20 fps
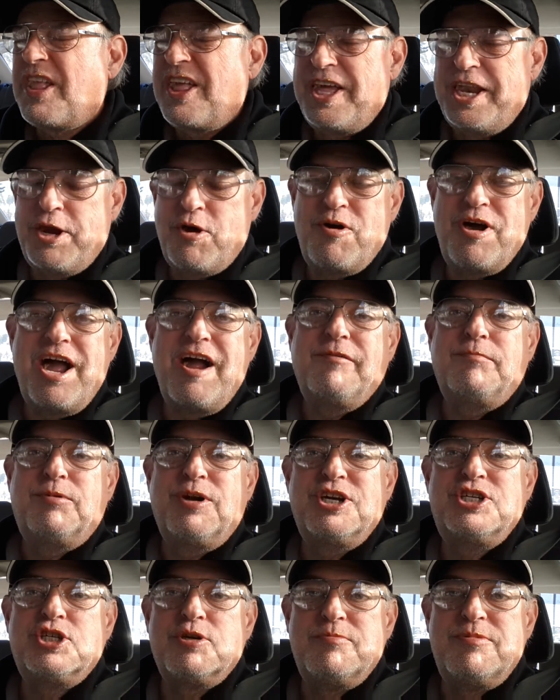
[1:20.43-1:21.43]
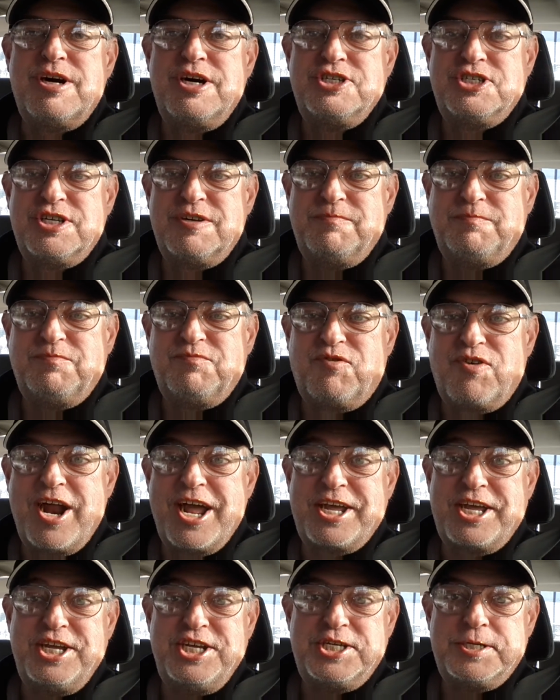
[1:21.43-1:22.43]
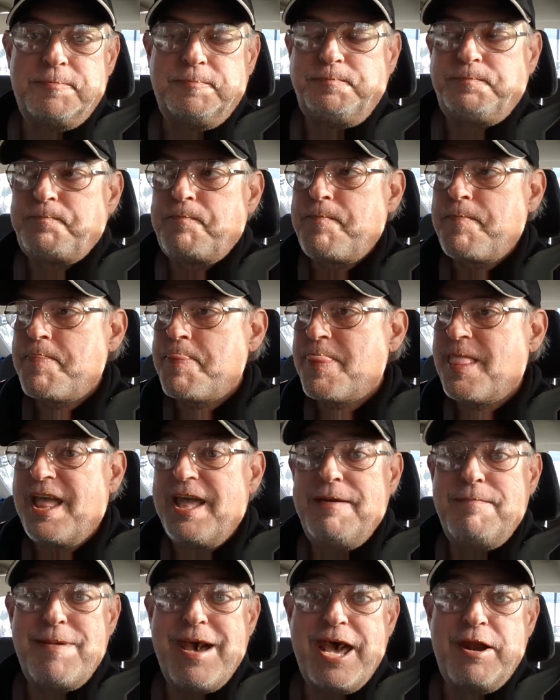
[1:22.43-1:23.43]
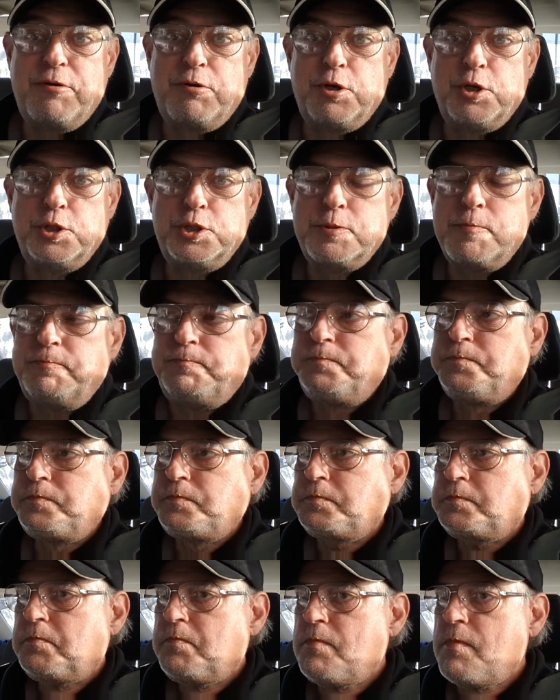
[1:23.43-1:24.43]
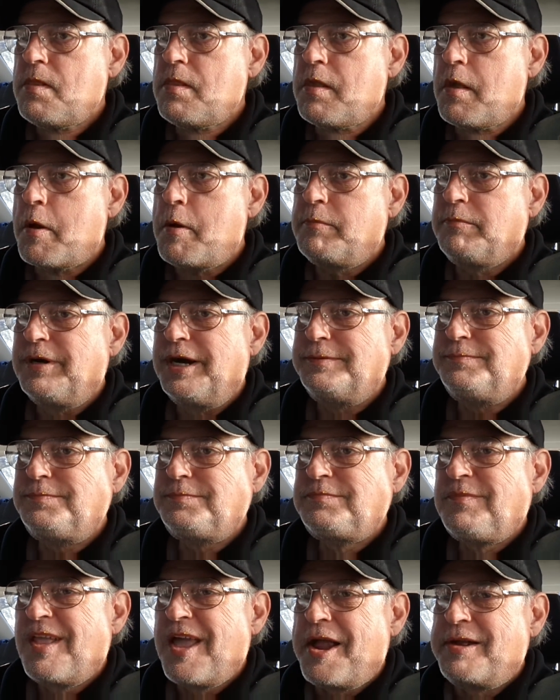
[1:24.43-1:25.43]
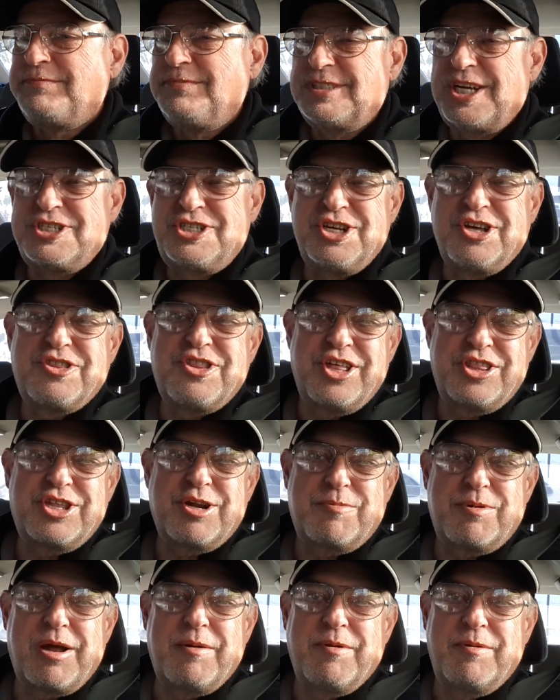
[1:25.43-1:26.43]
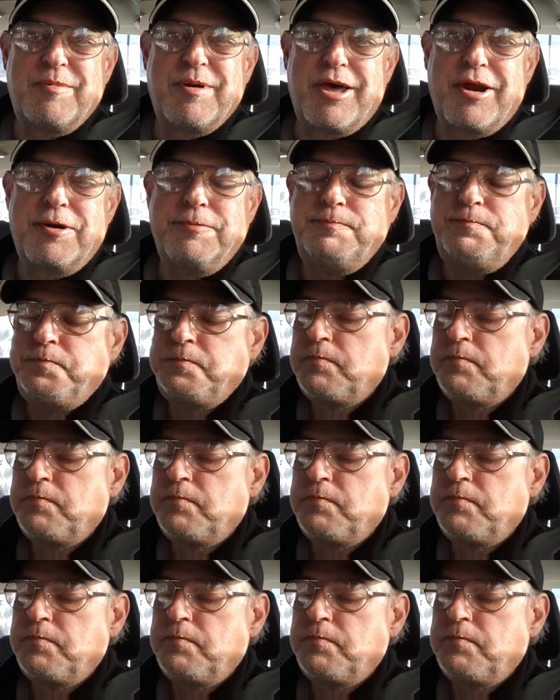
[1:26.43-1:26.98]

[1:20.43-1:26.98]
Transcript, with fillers: I don't have pretzel buns at Frankie's in Baton Rouge, but I still think they're probably better.